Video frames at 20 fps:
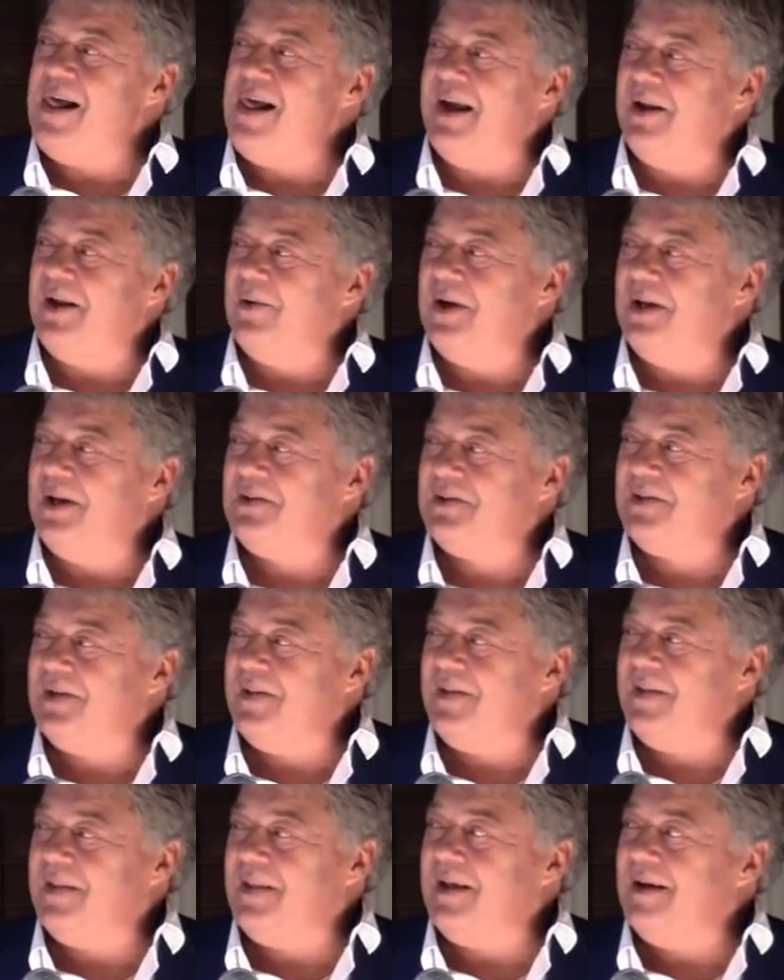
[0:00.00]
Anyways,
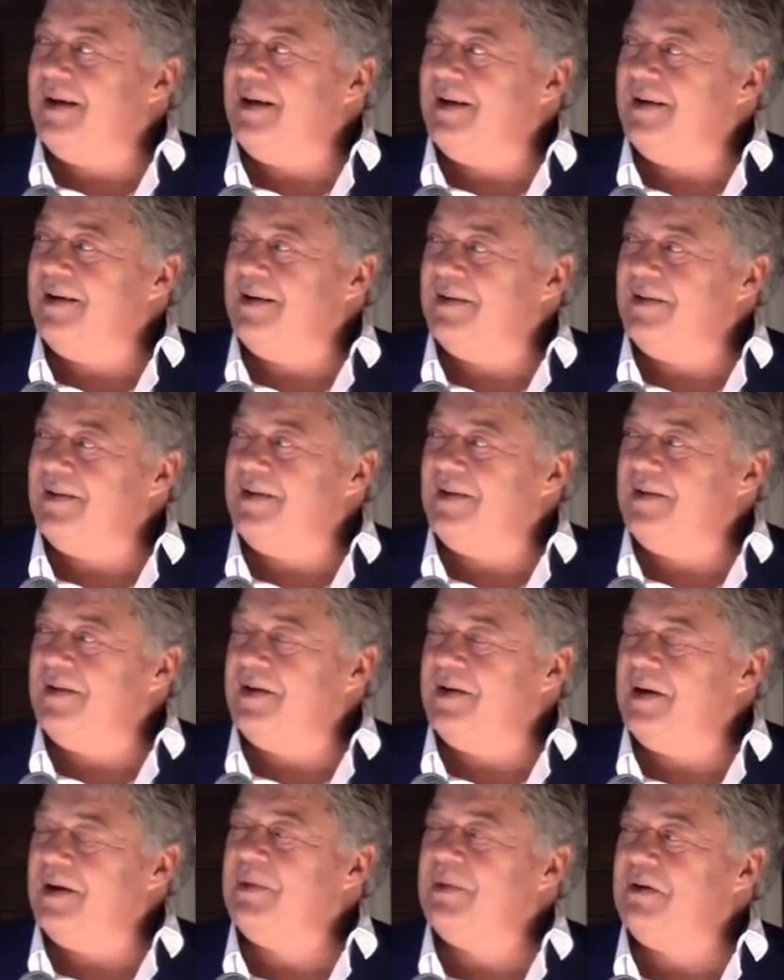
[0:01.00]
the
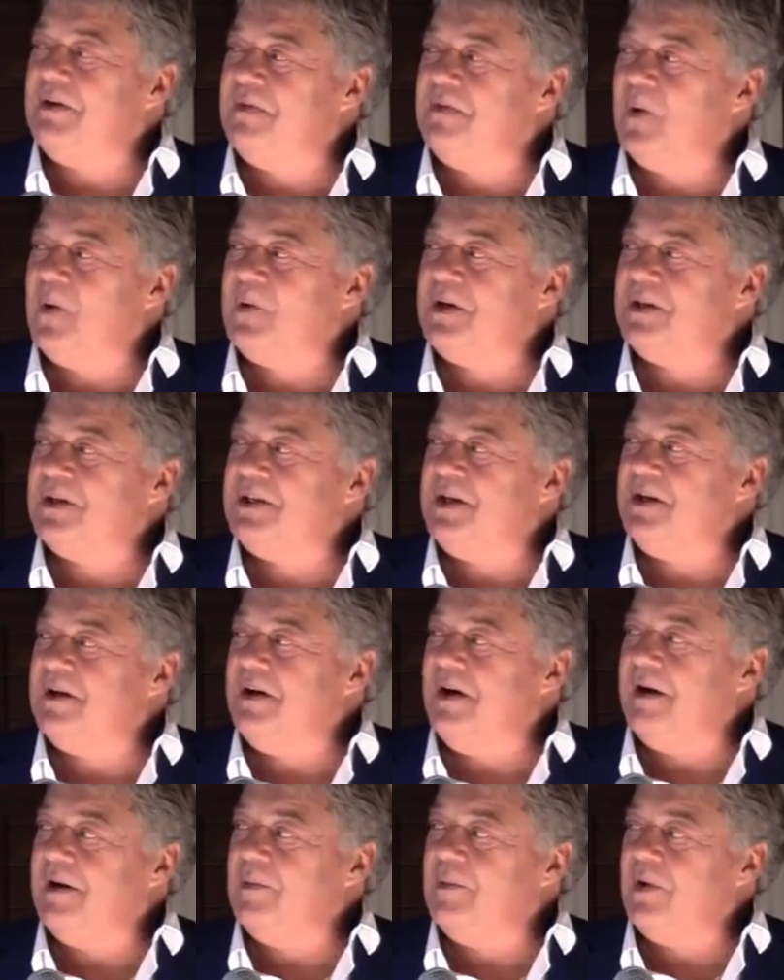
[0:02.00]
number to focus in
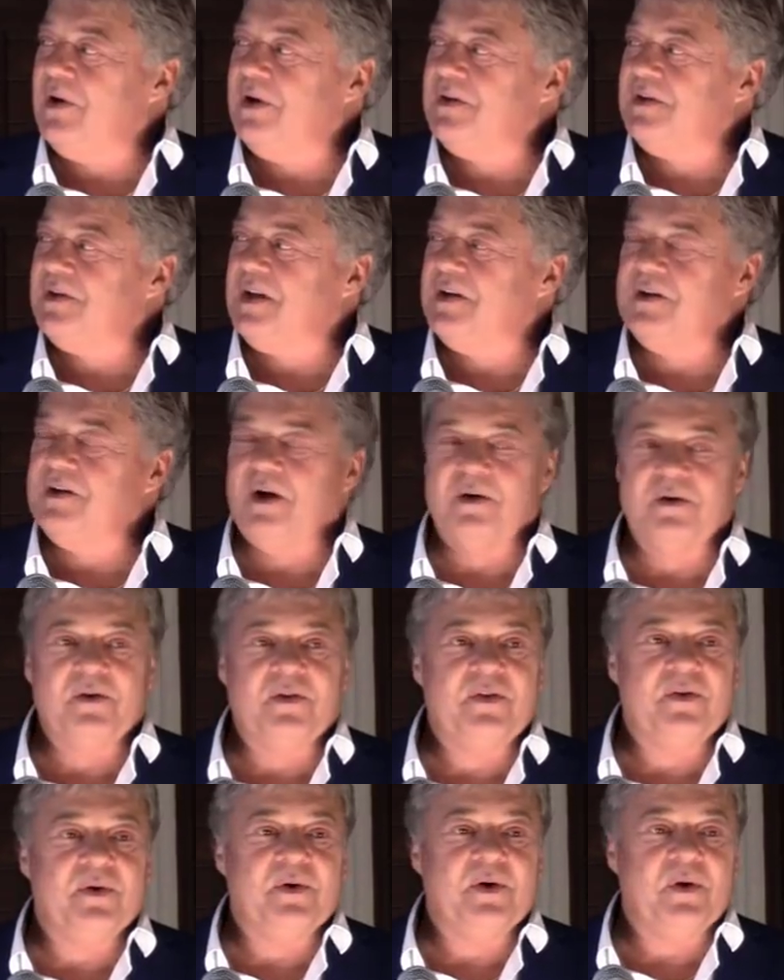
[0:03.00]
on more is the
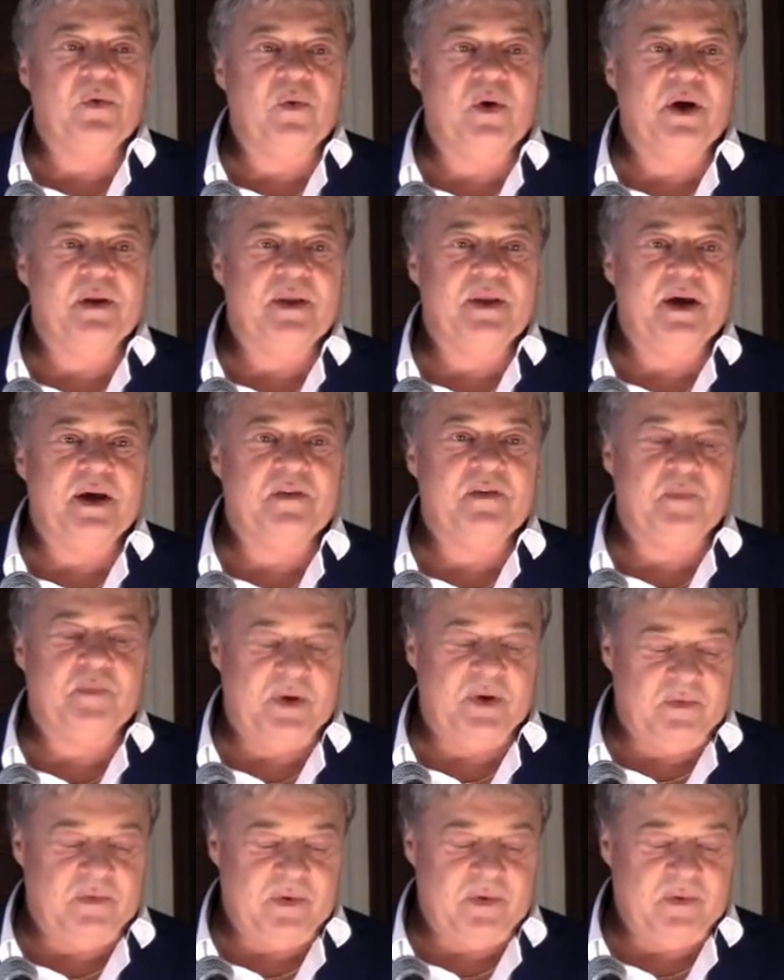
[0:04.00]
$1.31 that's
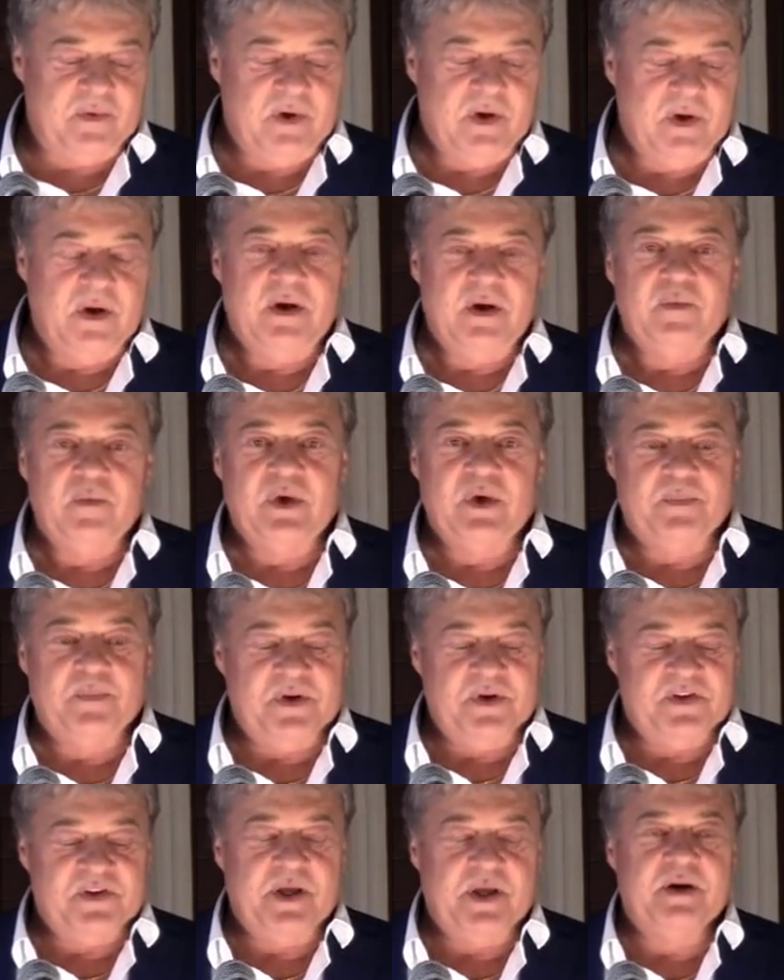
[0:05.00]
been
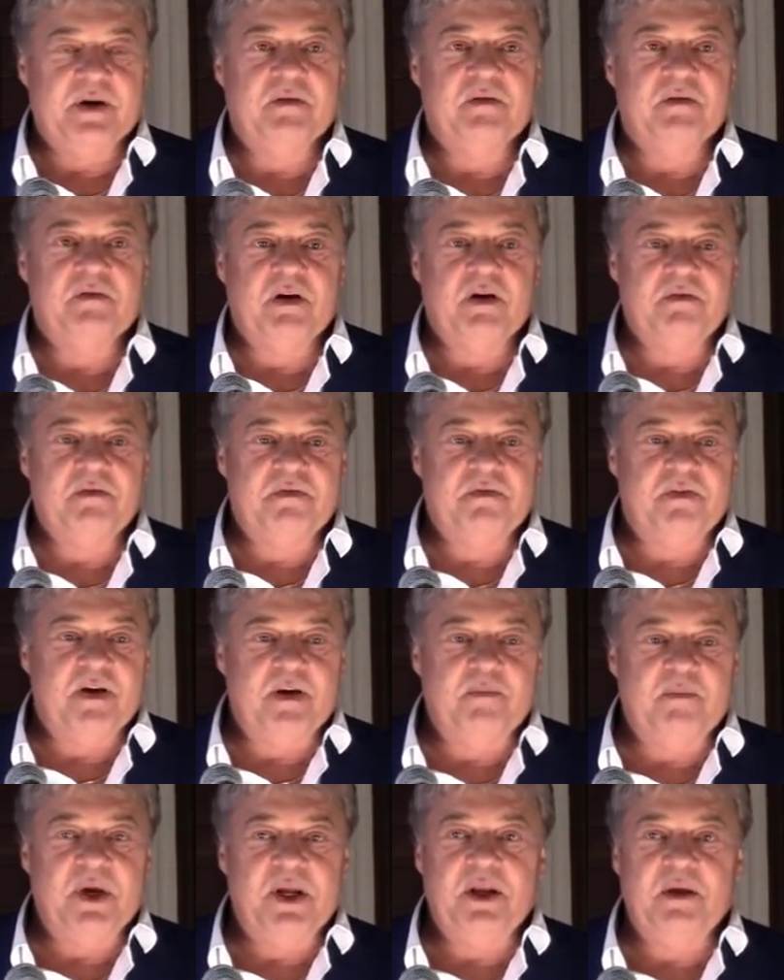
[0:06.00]
representative of
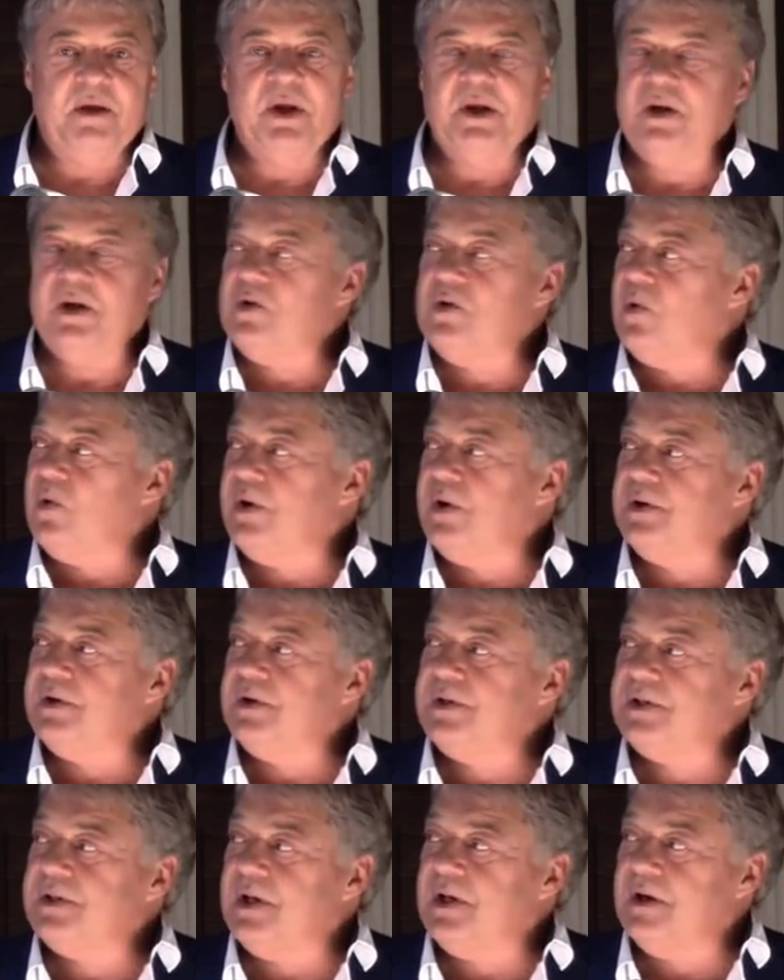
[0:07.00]
many, many
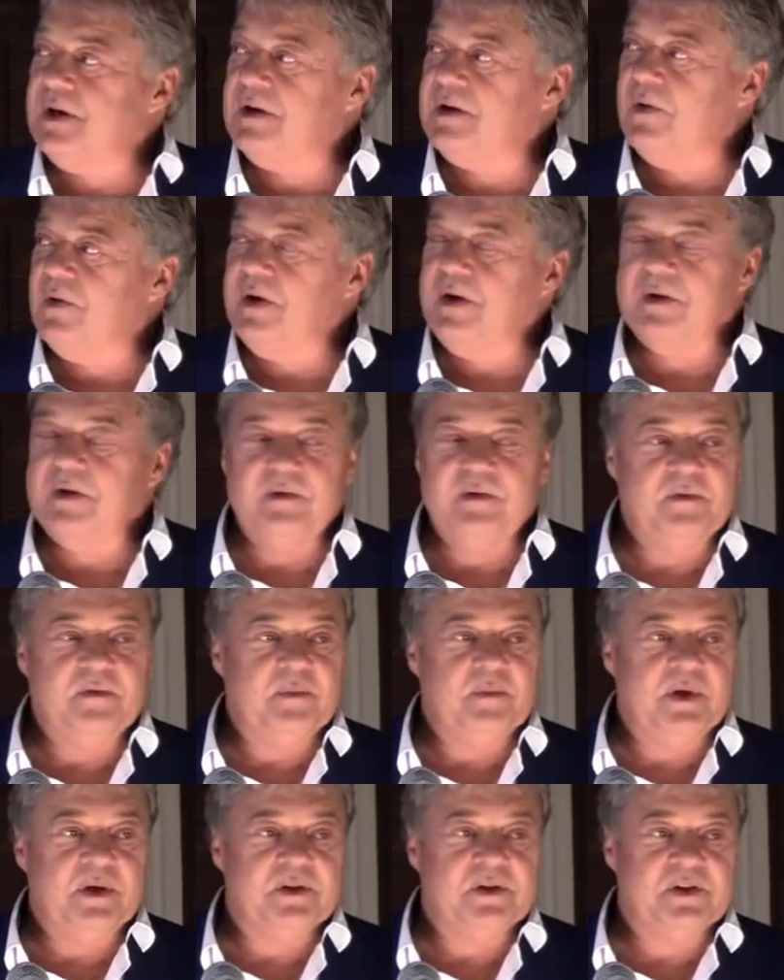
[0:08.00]
quarters going
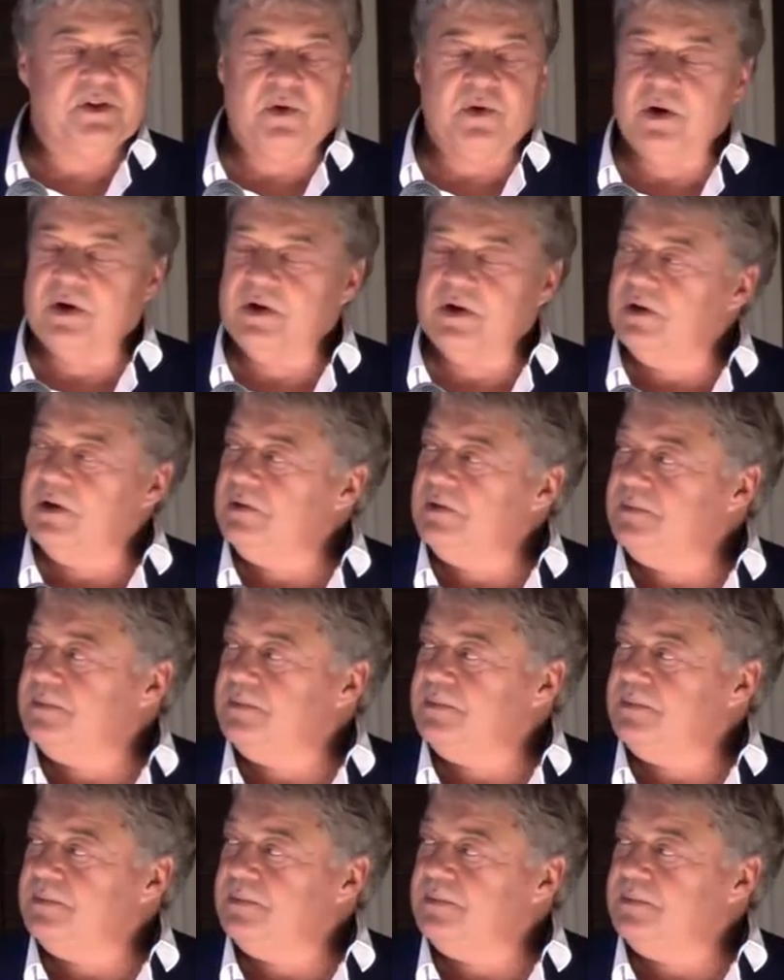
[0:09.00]
historical.